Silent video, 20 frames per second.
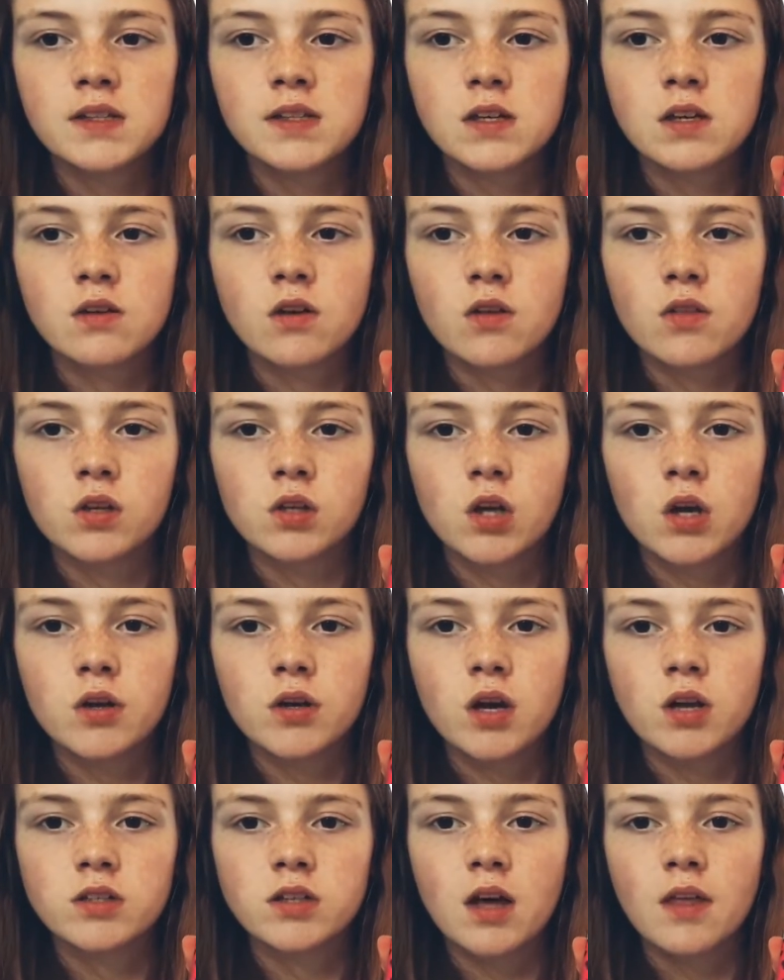So you've got the
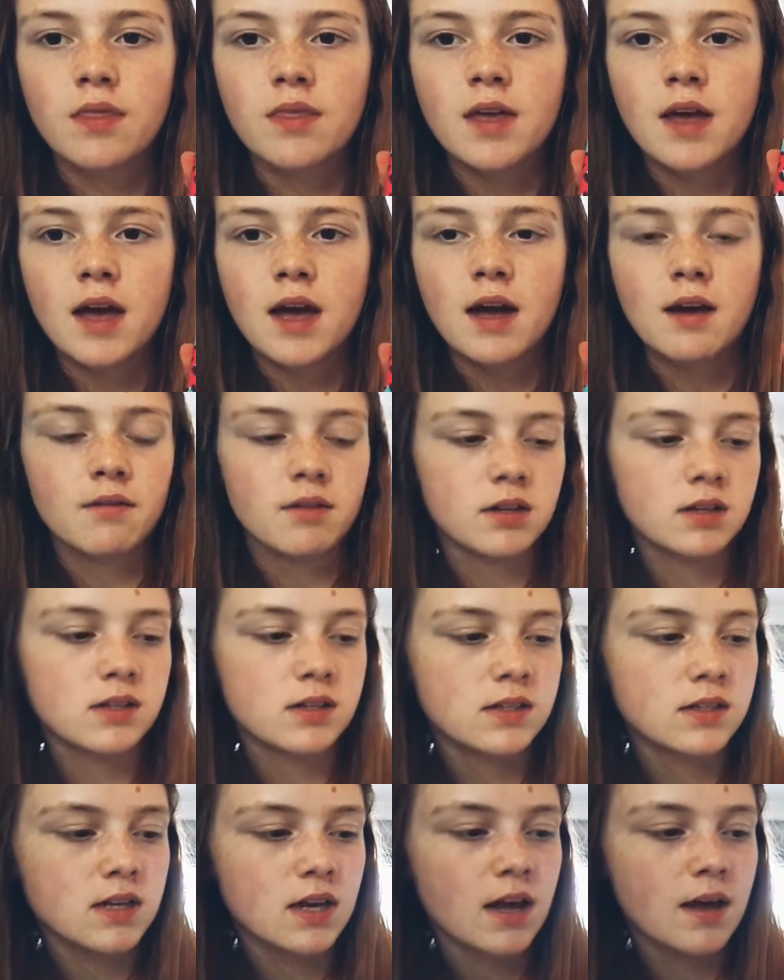logo down there
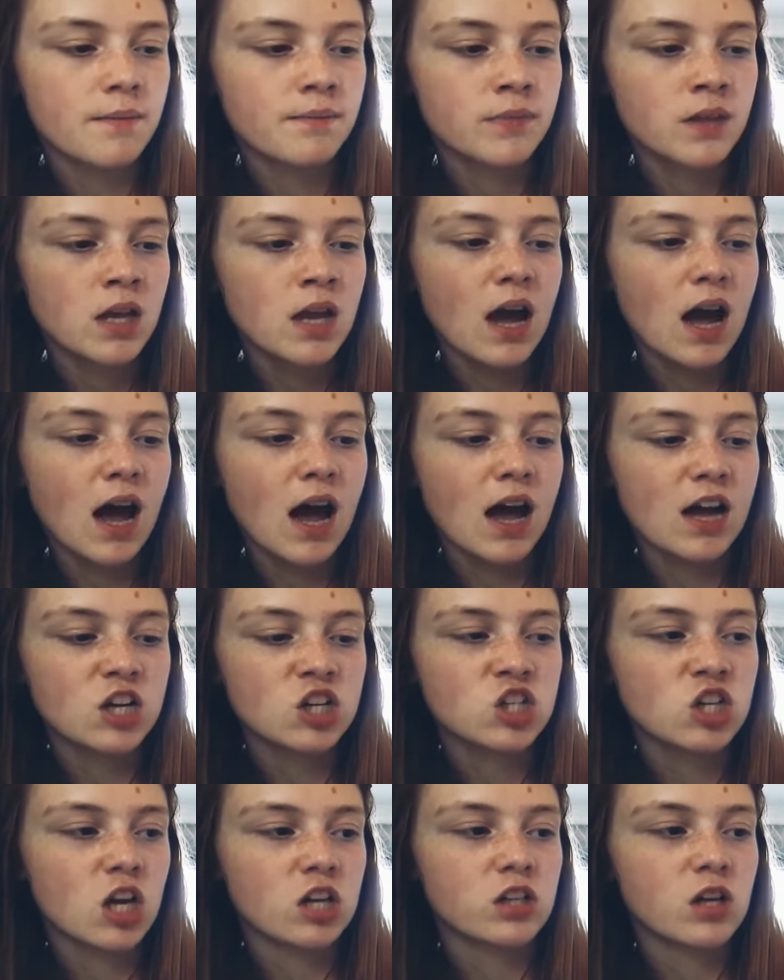and
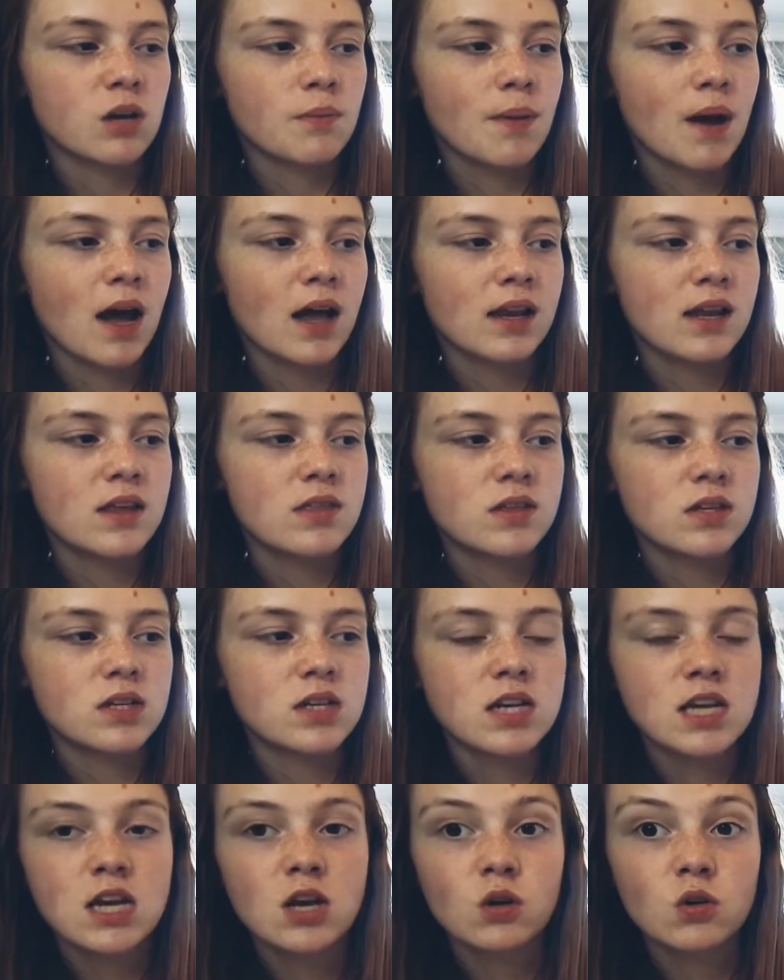shadow palette and
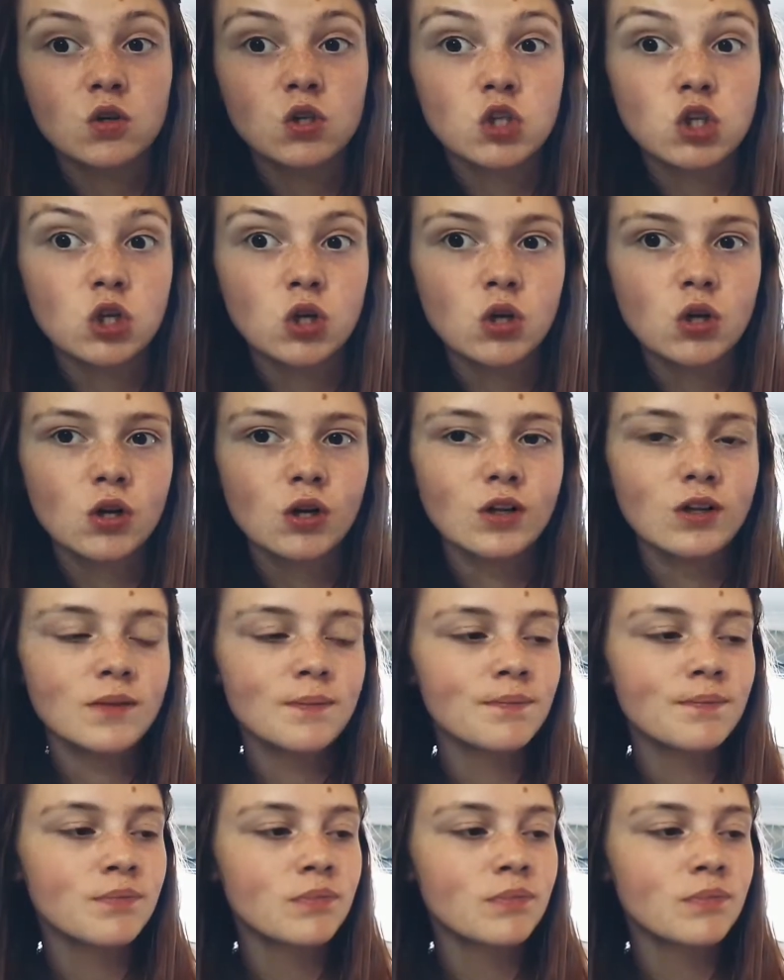the Neon Jungle.